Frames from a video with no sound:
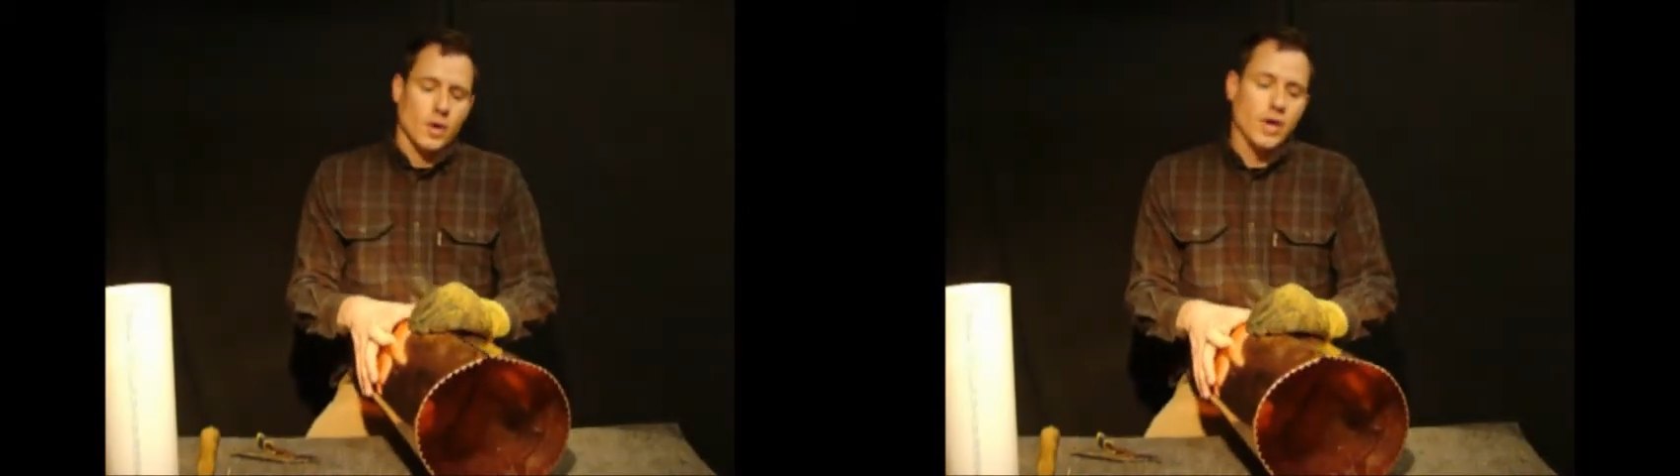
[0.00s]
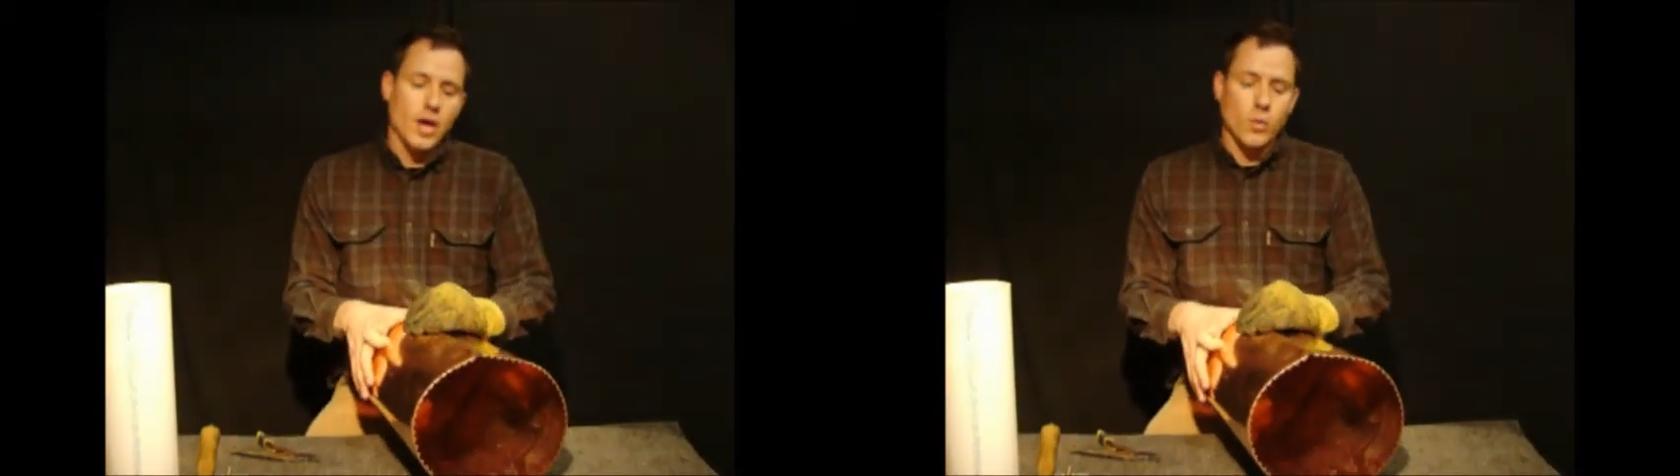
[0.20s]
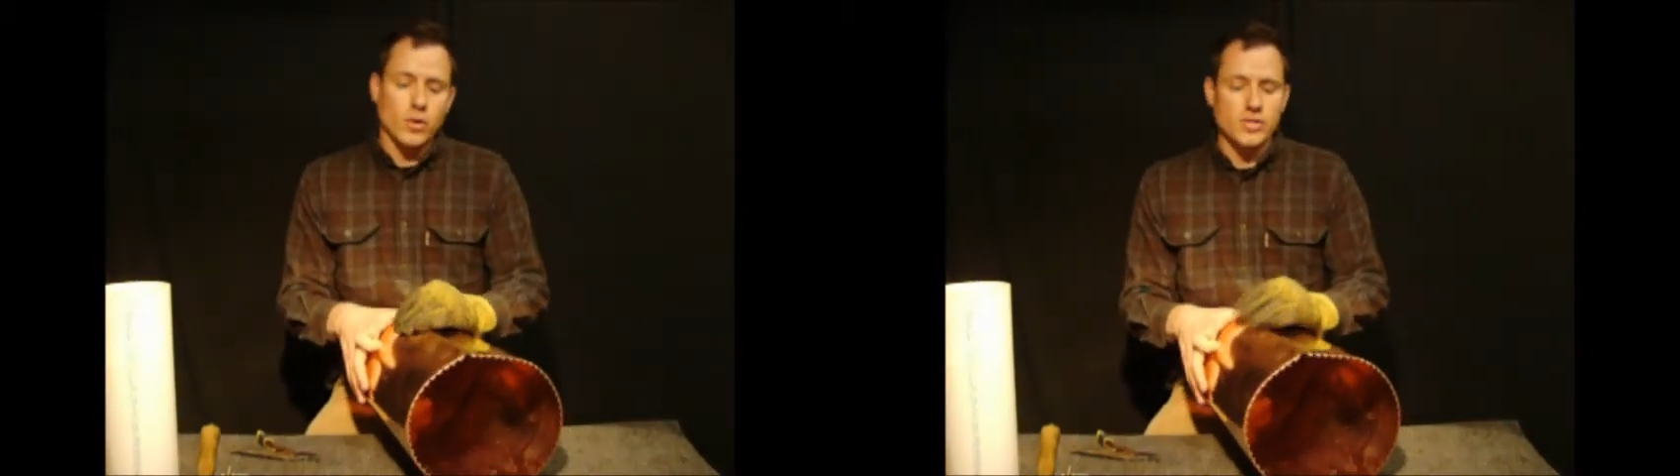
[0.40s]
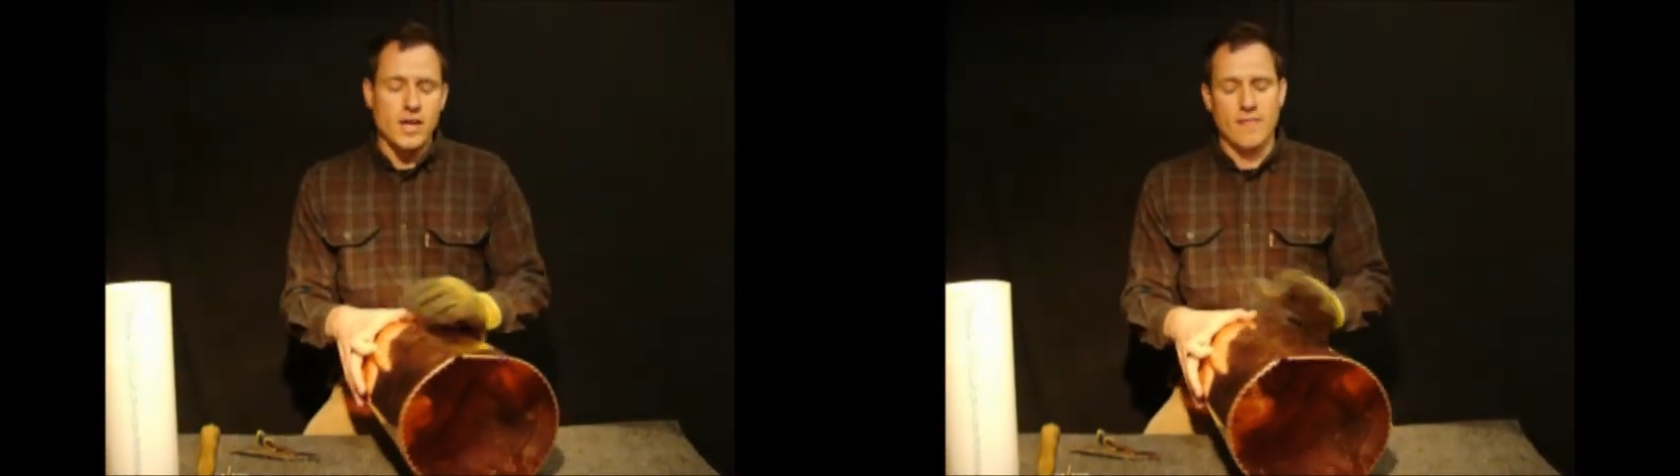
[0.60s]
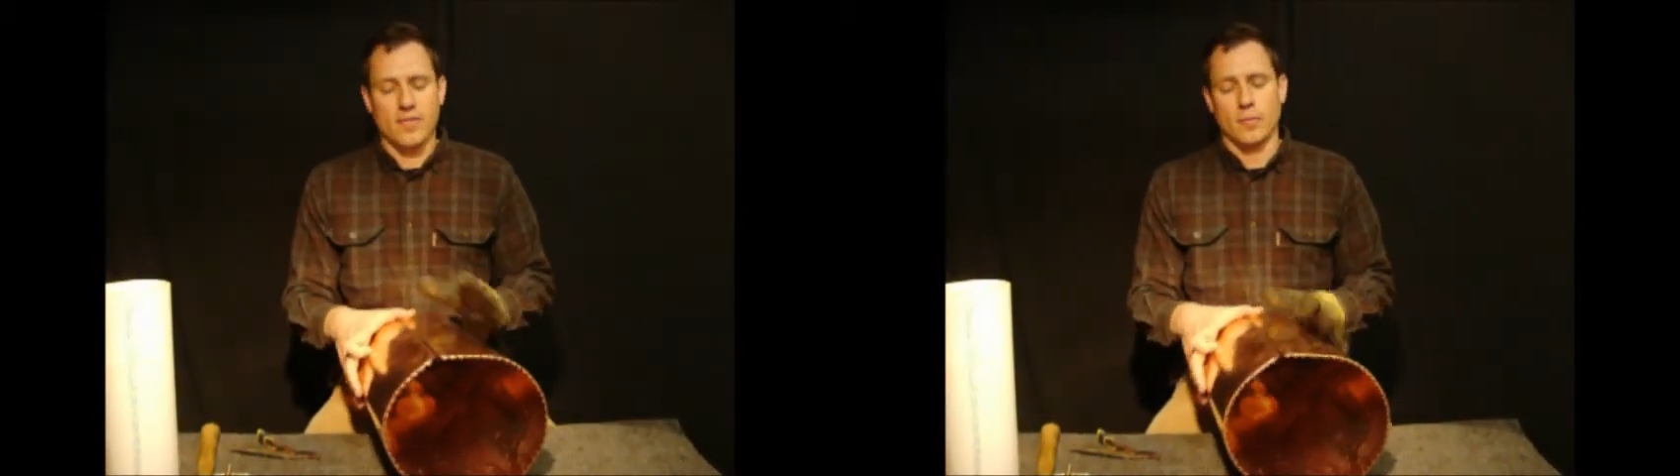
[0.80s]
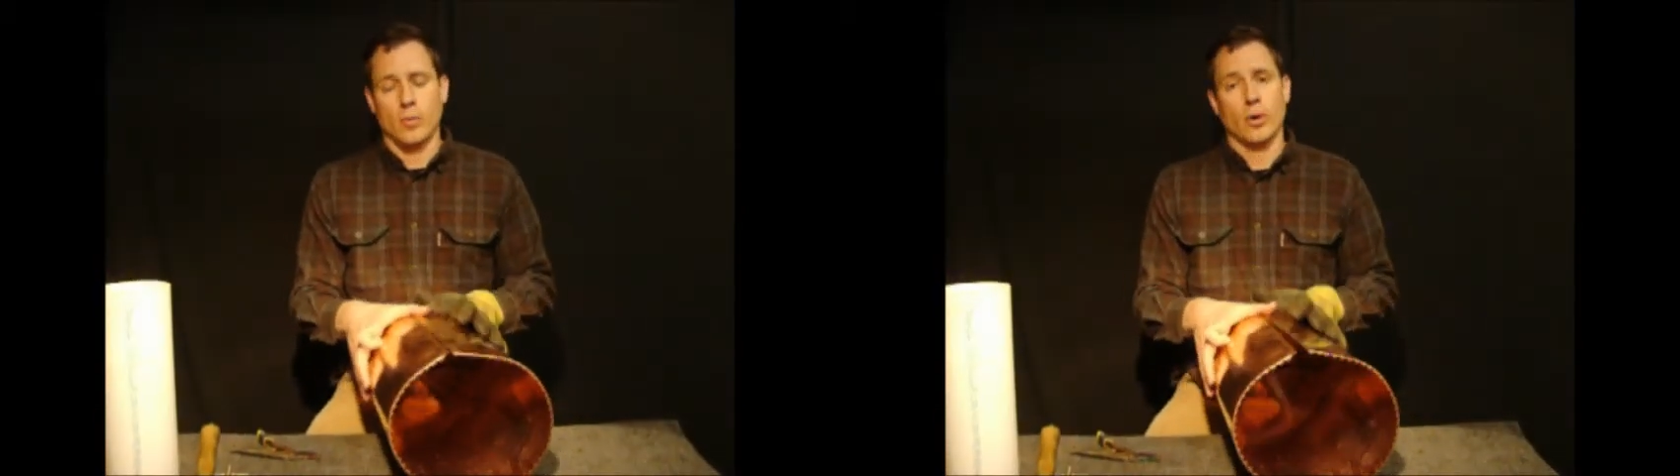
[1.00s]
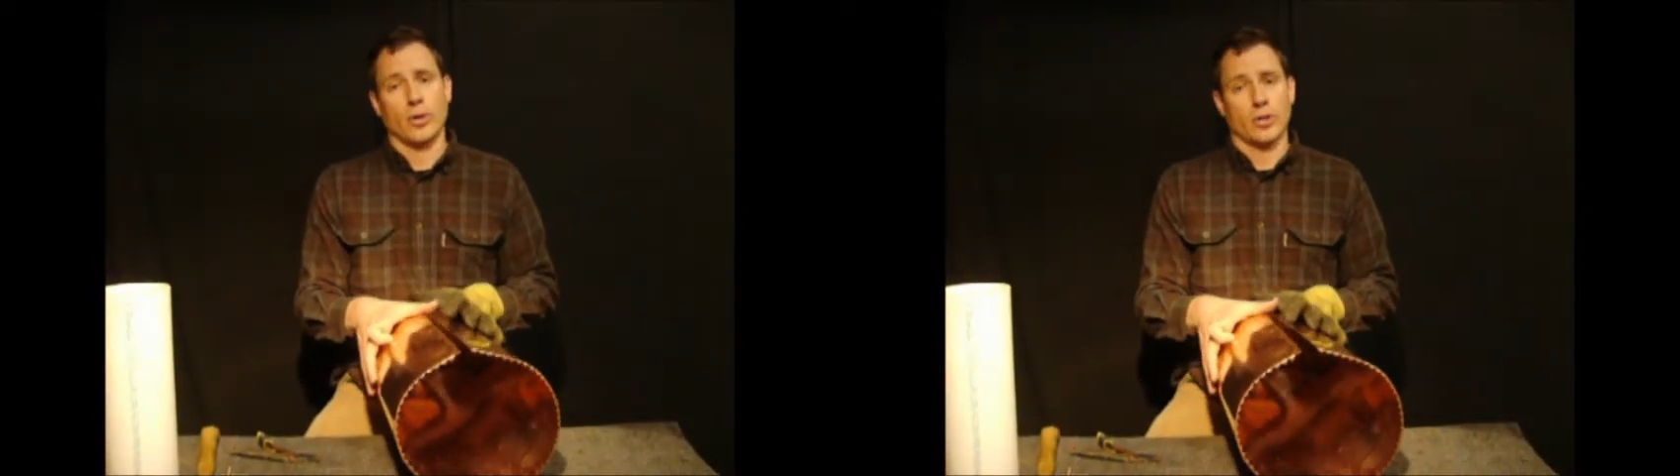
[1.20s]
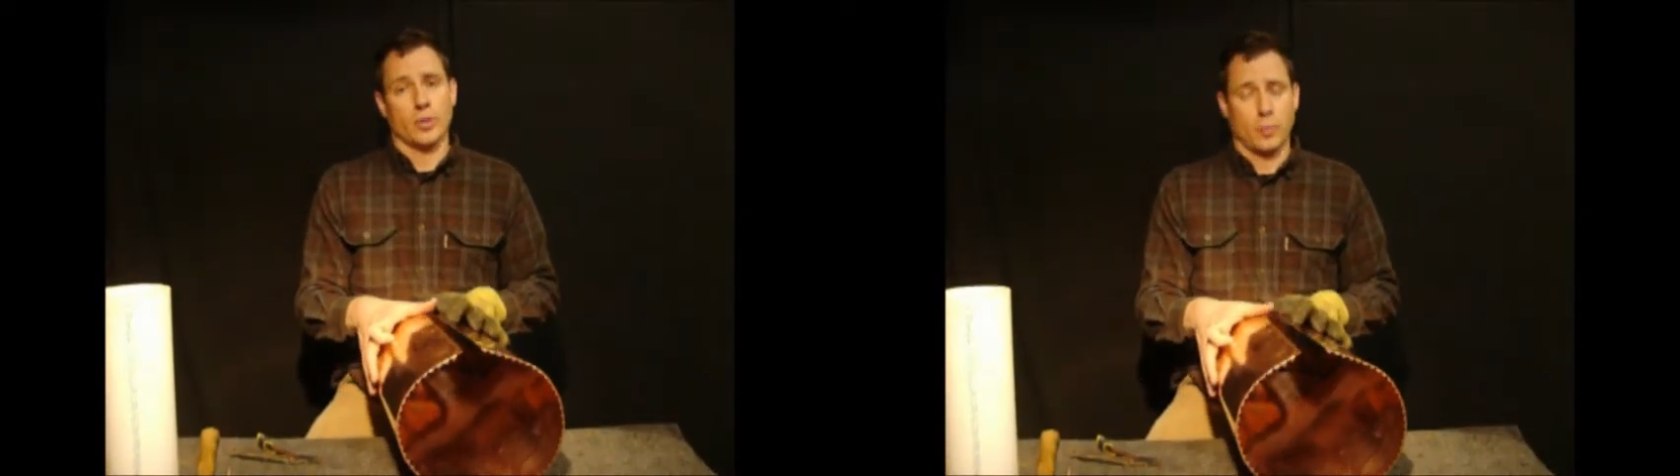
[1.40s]
Okay, once you have the
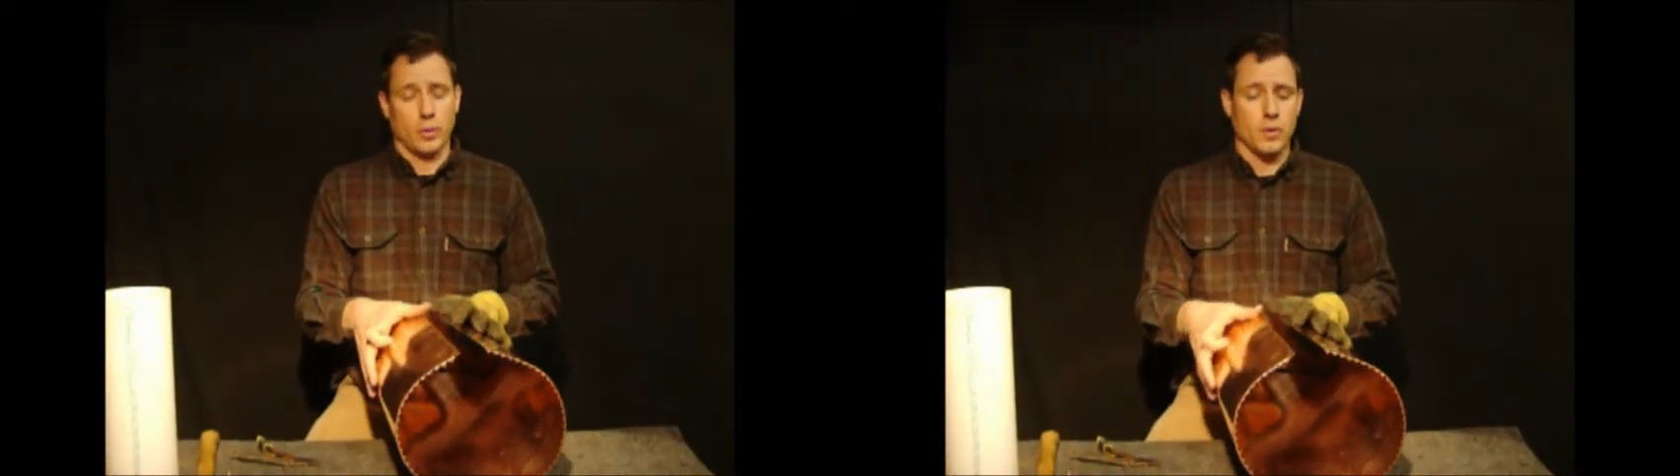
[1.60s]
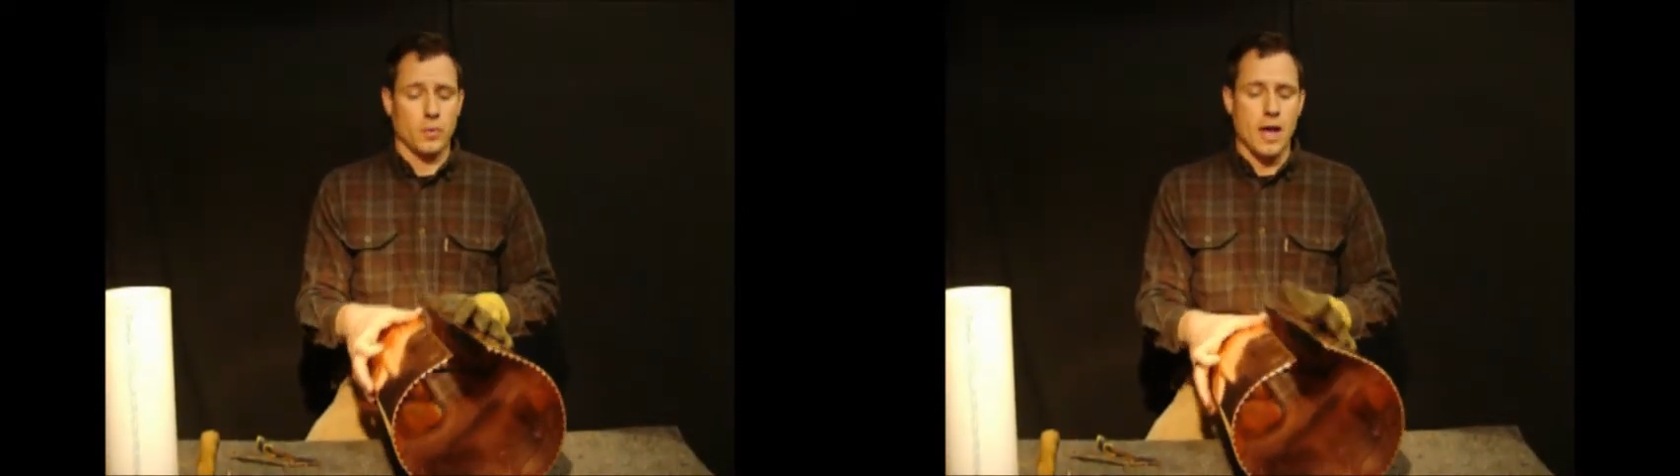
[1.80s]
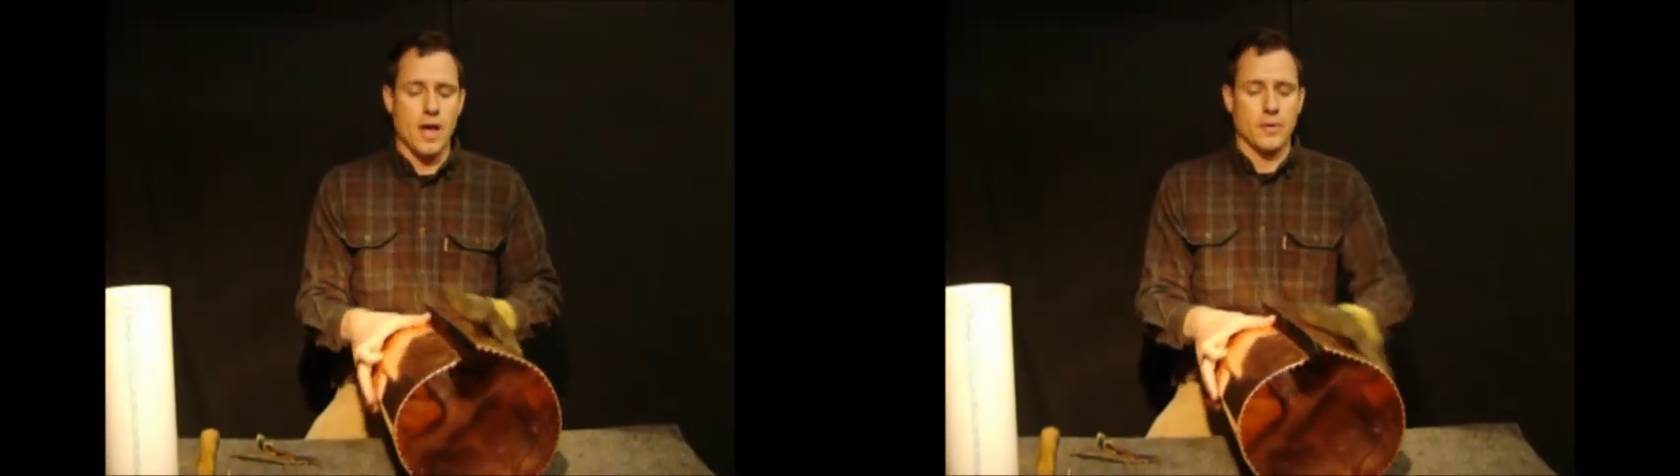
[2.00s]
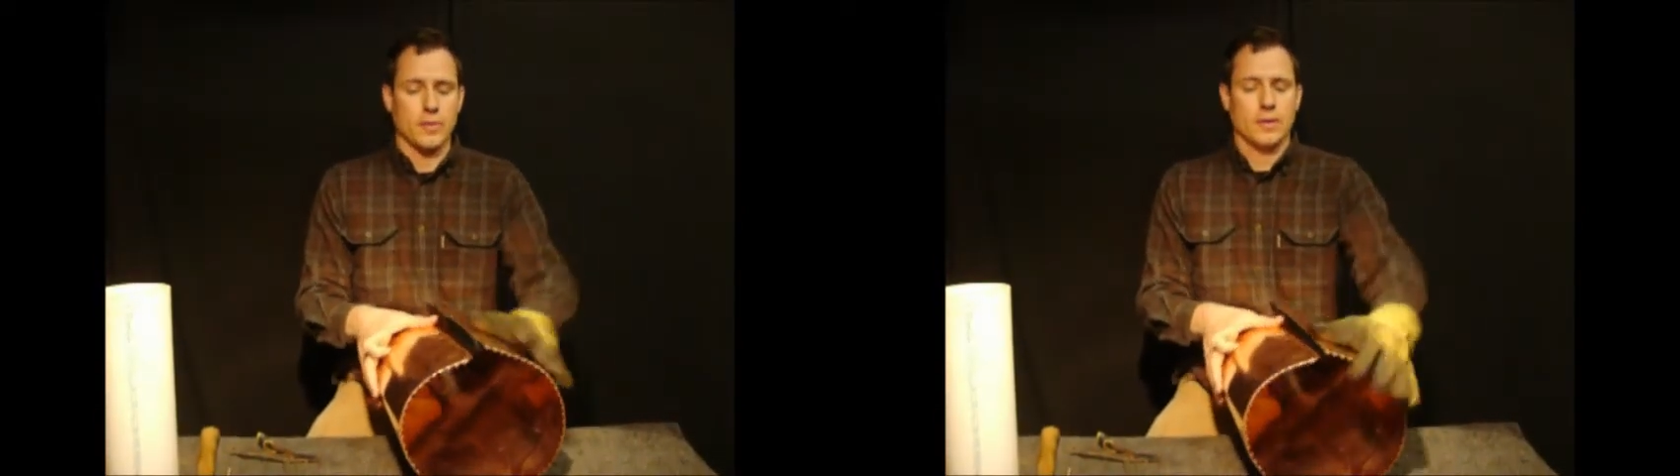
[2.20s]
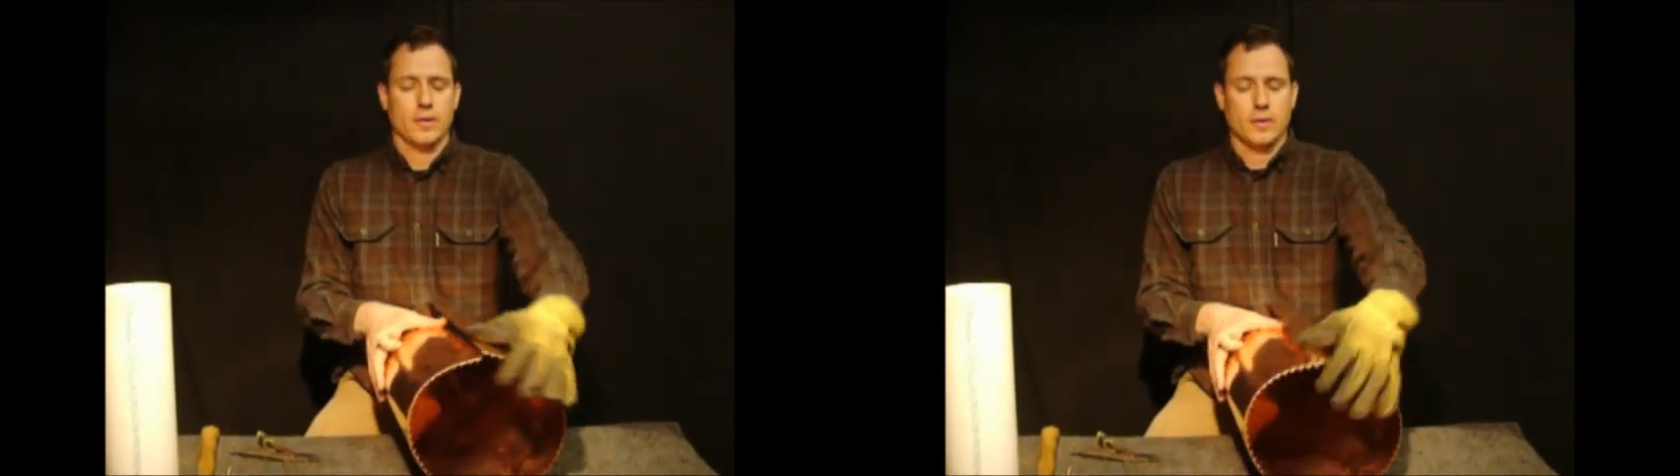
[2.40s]
boiler pretty round,